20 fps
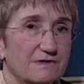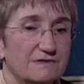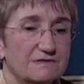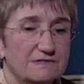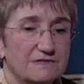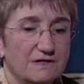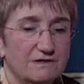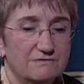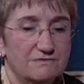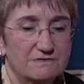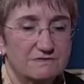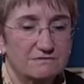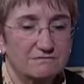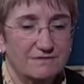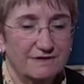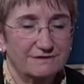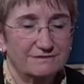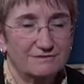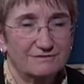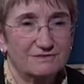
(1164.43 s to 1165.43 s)
it sounds
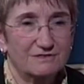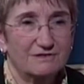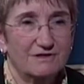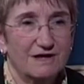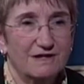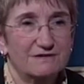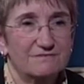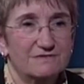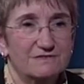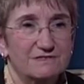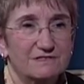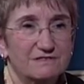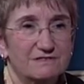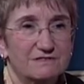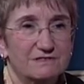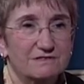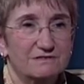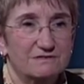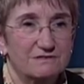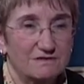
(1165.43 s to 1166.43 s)
like there's a lot of
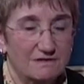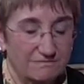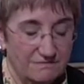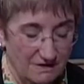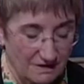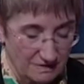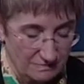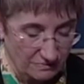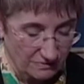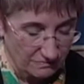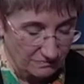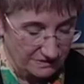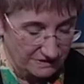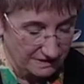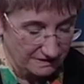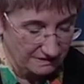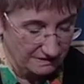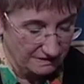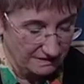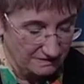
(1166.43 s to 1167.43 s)
assistance available, which
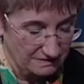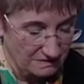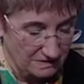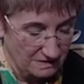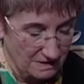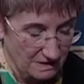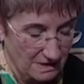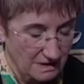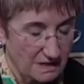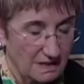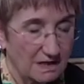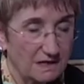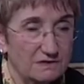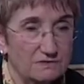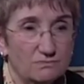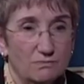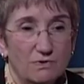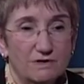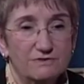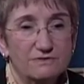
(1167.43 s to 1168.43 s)
I think is
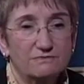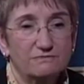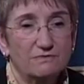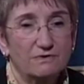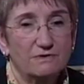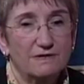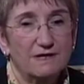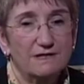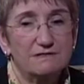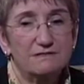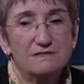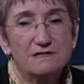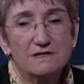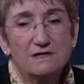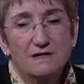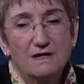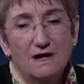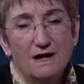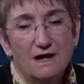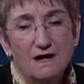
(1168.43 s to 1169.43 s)
wonderful. And
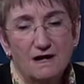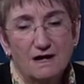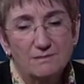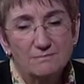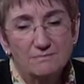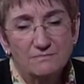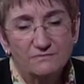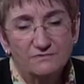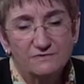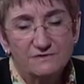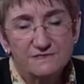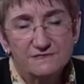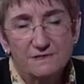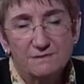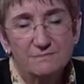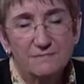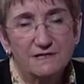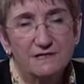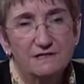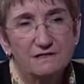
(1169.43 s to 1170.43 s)
for
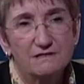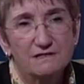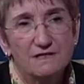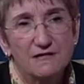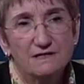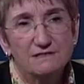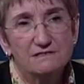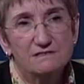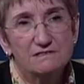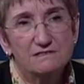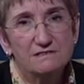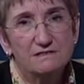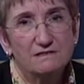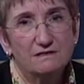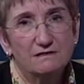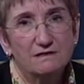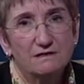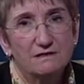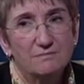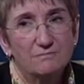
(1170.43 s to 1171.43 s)
somebody that's
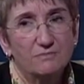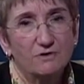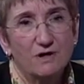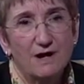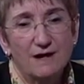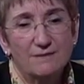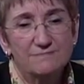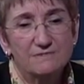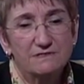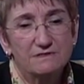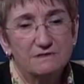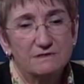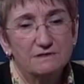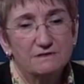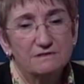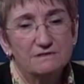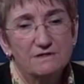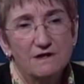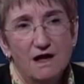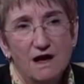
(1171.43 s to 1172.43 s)
perhaps
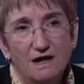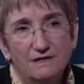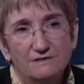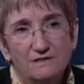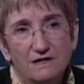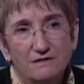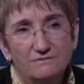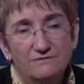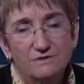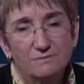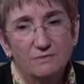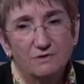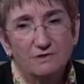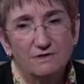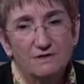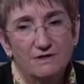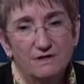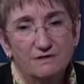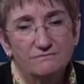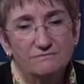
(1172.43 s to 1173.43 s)
not comfortable
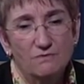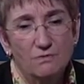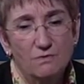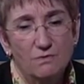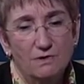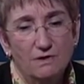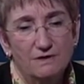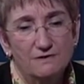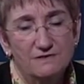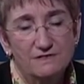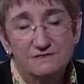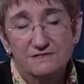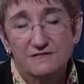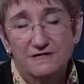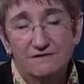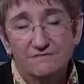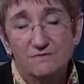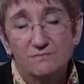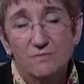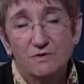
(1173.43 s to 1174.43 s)
enough or doesn't
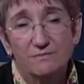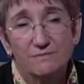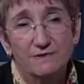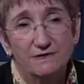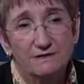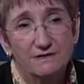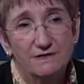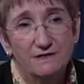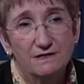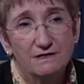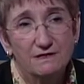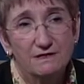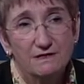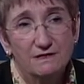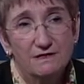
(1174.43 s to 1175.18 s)
have the mobility,